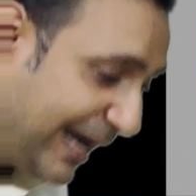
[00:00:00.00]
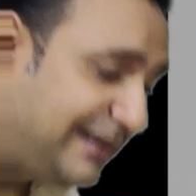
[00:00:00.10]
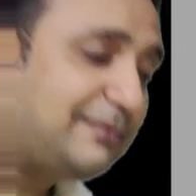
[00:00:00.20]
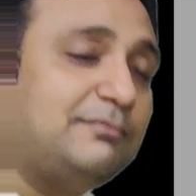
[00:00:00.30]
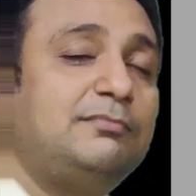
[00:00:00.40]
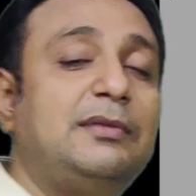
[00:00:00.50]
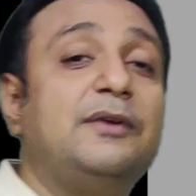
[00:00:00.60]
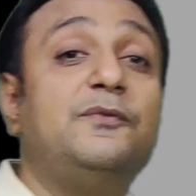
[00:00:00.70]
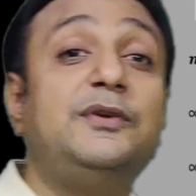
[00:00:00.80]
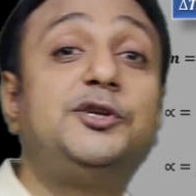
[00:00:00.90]
that,
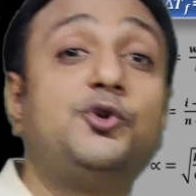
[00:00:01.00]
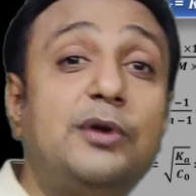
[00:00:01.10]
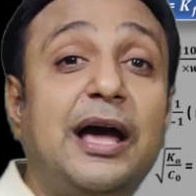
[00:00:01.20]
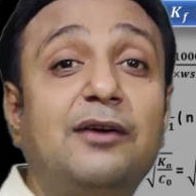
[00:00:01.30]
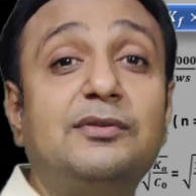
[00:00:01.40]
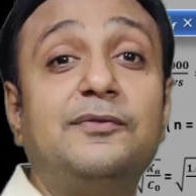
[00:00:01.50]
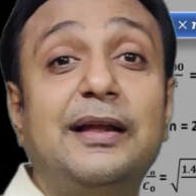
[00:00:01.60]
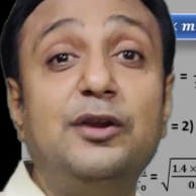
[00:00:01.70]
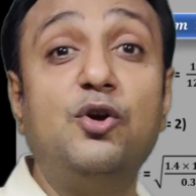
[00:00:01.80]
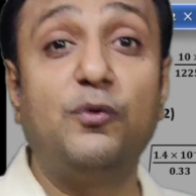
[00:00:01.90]
we should have the
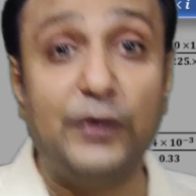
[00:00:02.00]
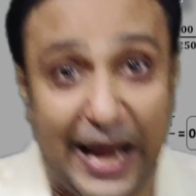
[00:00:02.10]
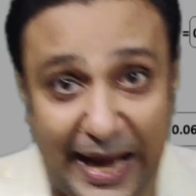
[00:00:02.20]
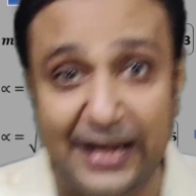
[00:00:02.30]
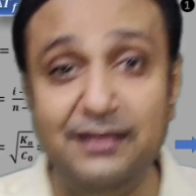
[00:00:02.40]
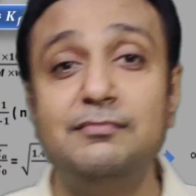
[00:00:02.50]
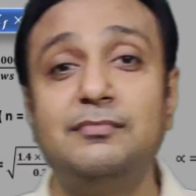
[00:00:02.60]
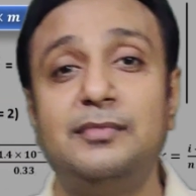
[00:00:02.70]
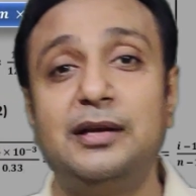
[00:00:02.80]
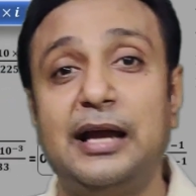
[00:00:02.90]
value of N
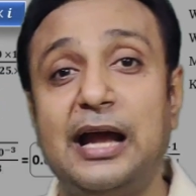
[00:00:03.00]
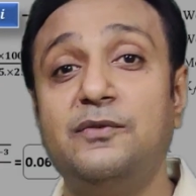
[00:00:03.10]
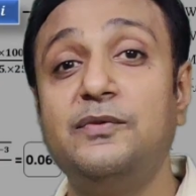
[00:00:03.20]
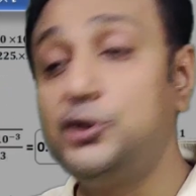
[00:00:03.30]
and we